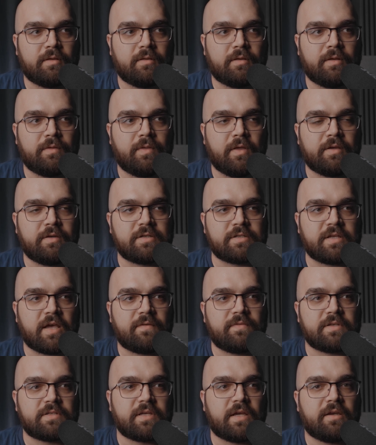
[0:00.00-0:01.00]
they just
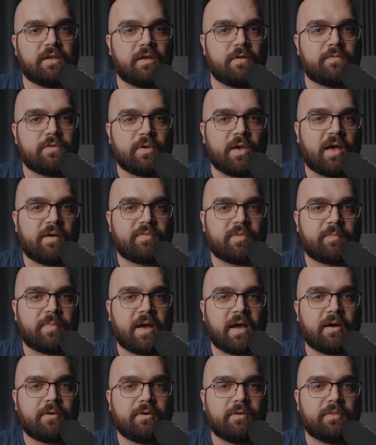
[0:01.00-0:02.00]
have this idea, if you have the
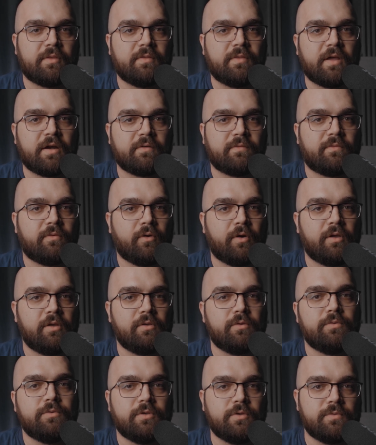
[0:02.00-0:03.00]
power, then therefore you
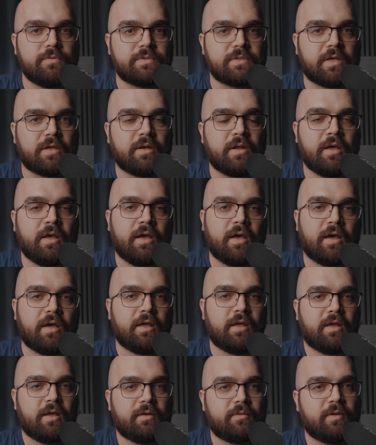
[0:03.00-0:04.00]
use it.
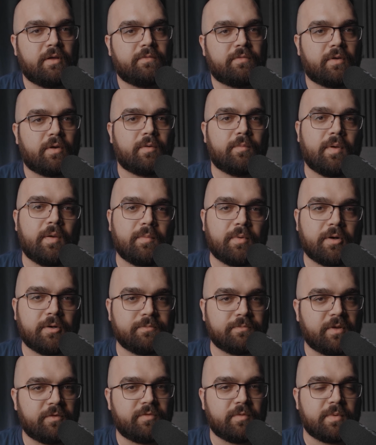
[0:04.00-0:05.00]
And if you remember,
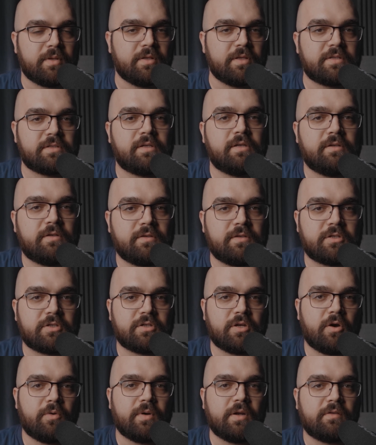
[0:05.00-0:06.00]
if you've been listening to the
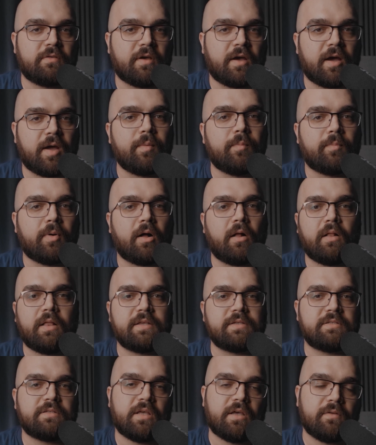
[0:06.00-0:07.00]
show anytime, Paul
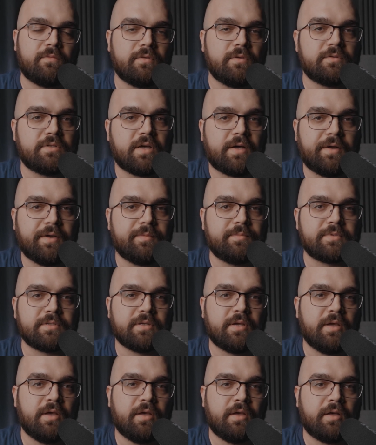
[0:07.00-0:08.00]
has said a few times
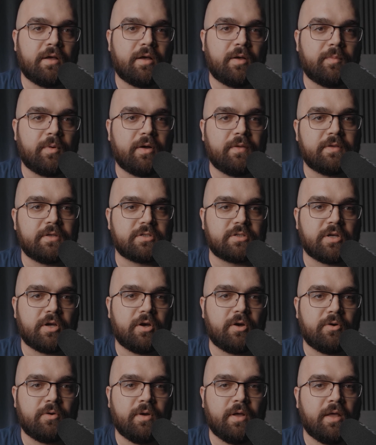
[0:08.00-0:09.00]
on the
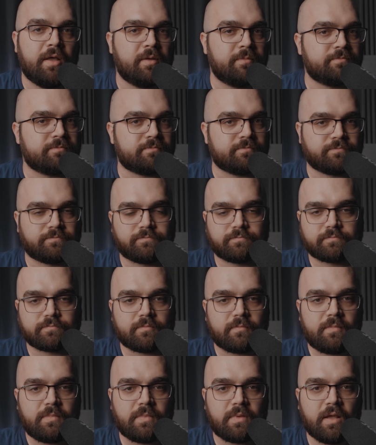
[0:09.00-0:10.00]
show,
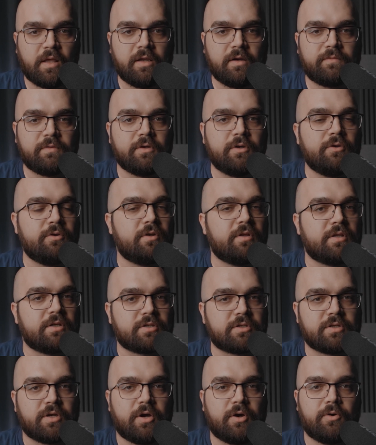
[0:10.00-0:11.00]
and if you're new to the
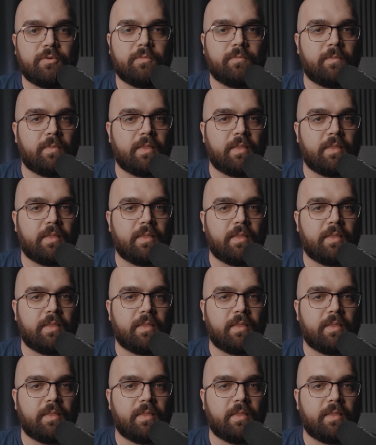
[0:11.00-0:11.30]
show,